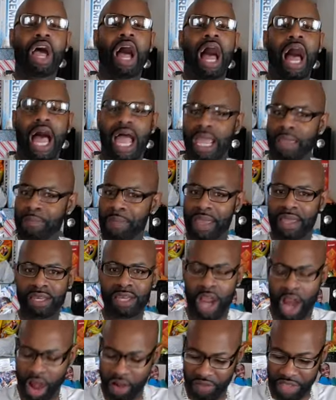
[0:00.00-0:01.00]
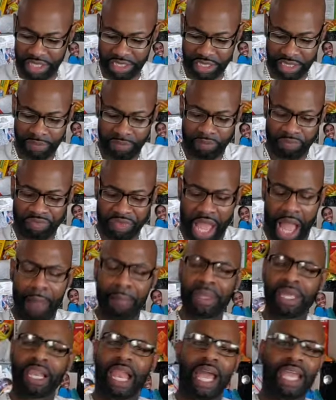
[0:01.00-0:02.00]
I ain't been nervous.
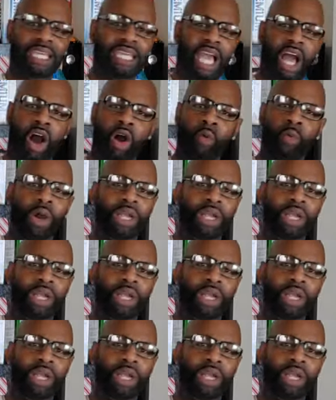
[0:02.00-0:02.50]
I'll be like, yo,